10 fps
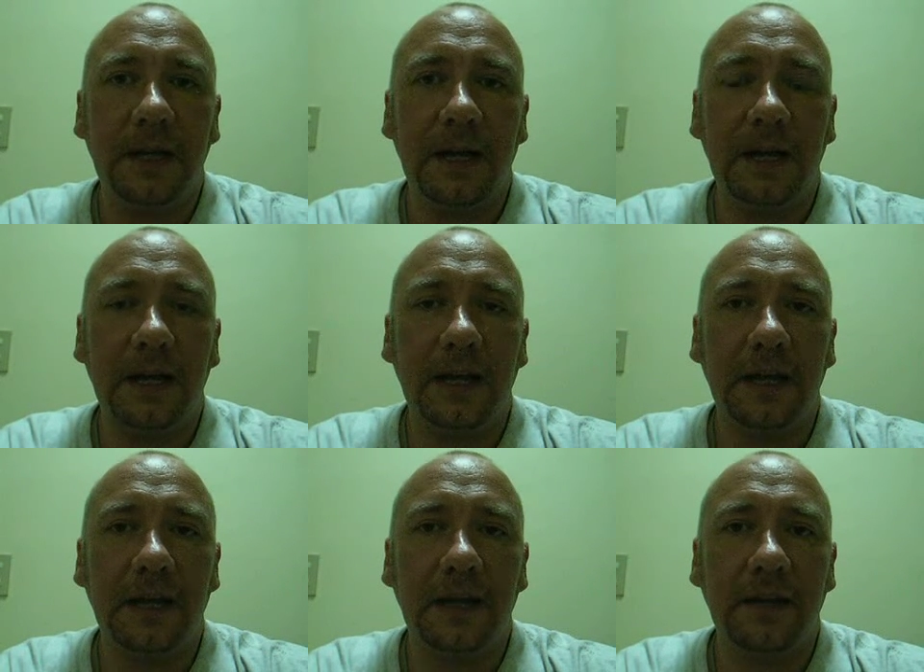
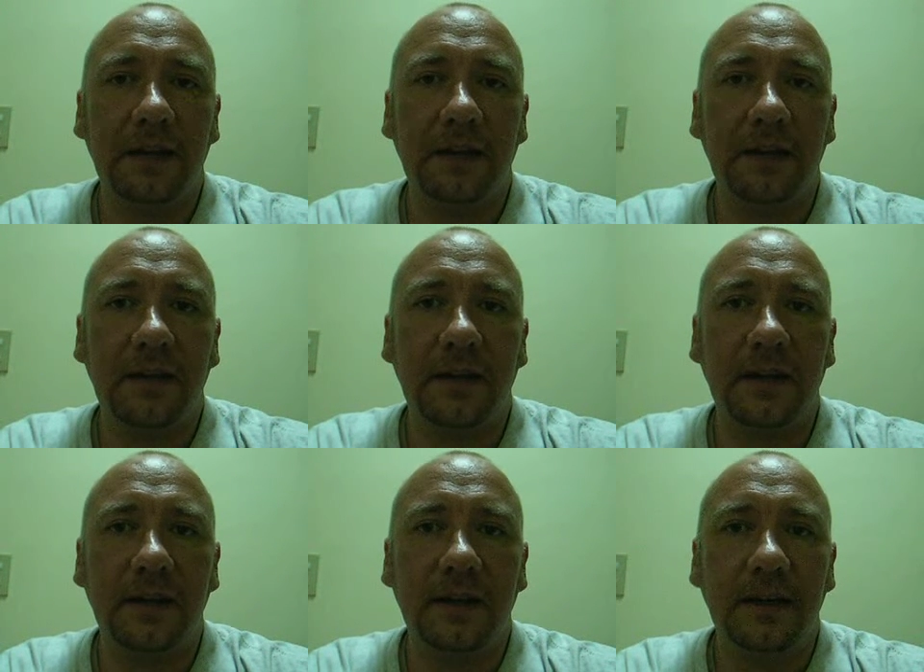And uh,
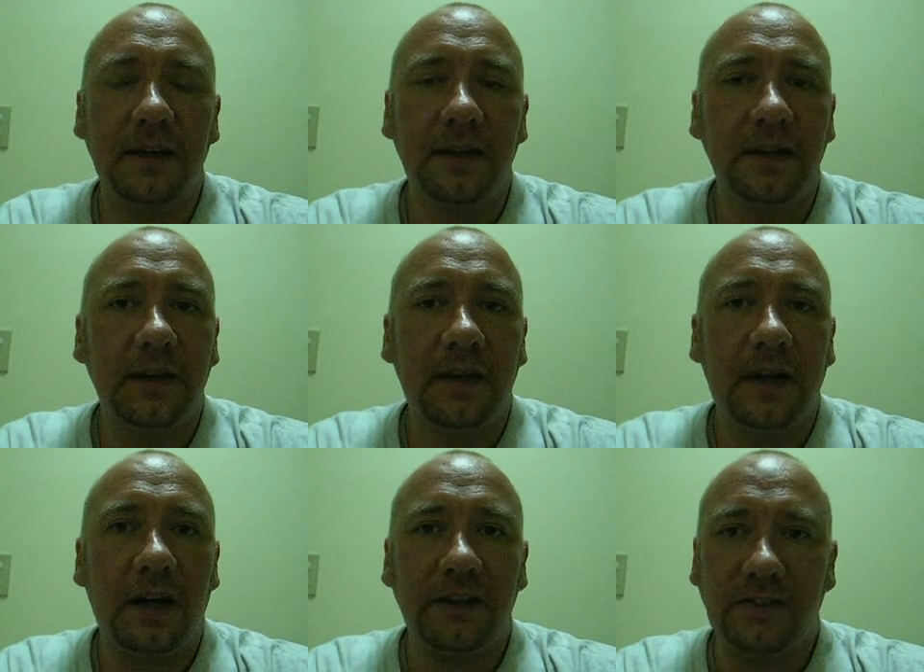
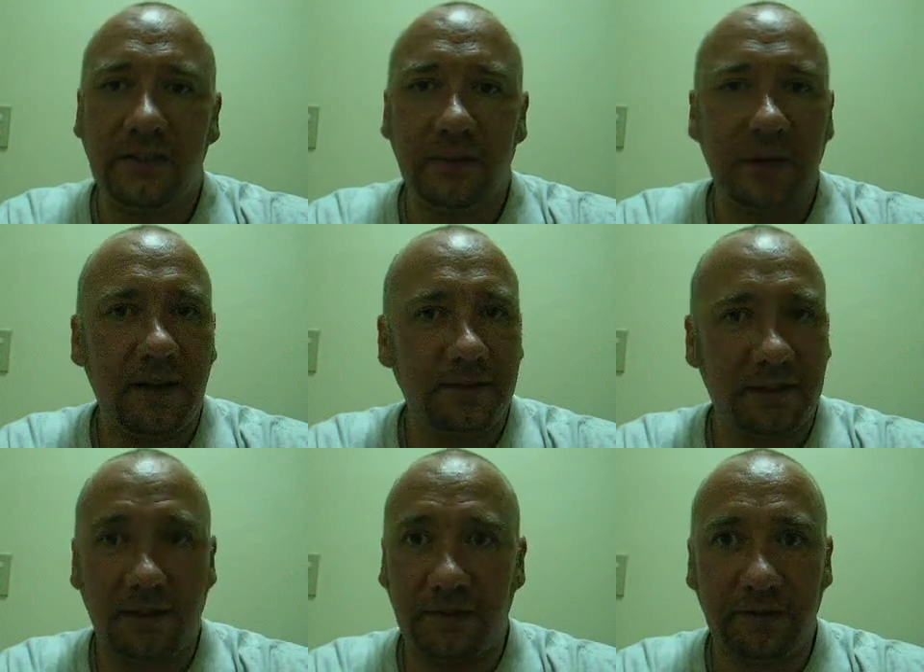I still
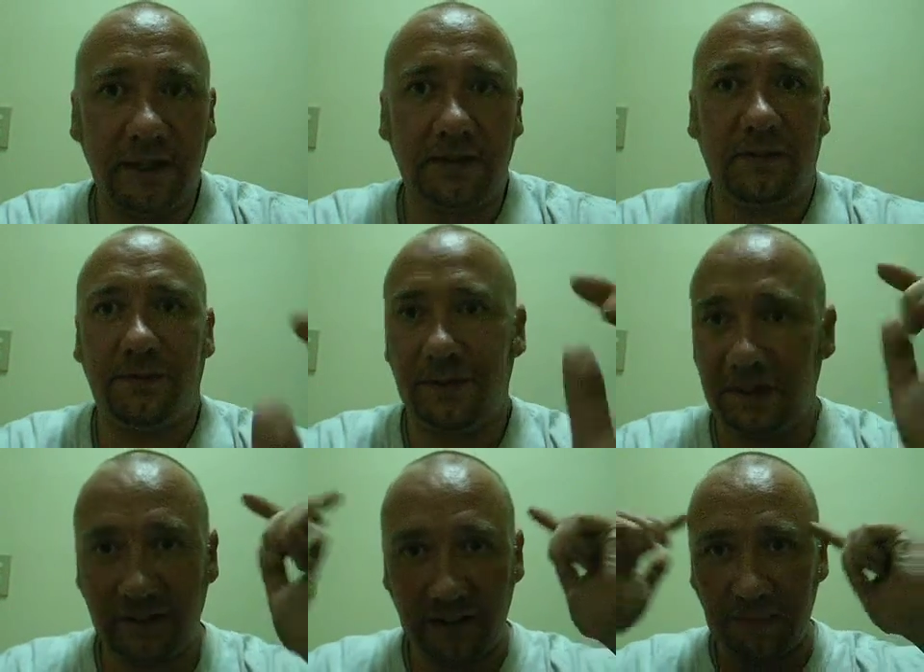haven't got round to
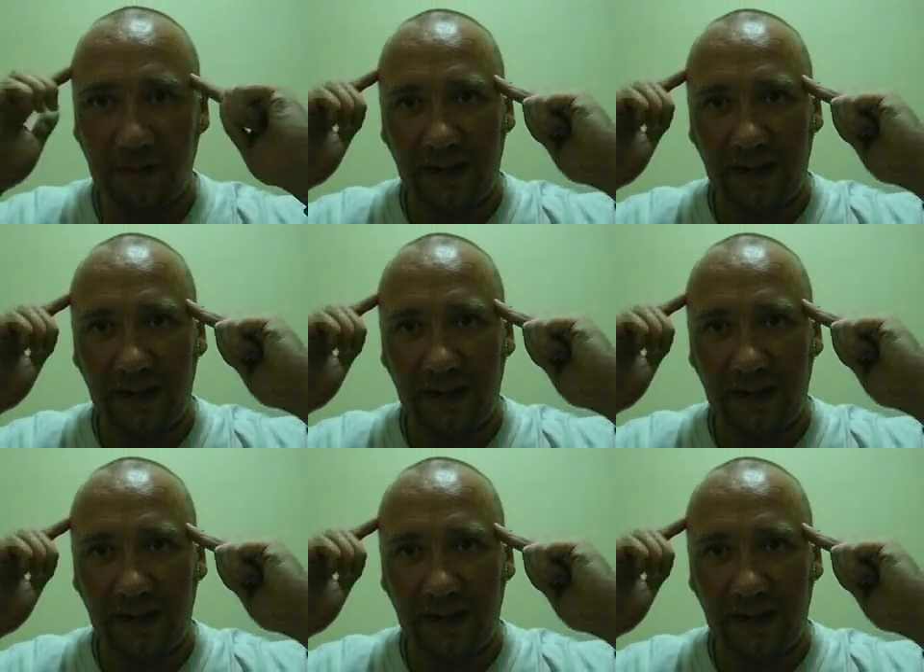fixing in my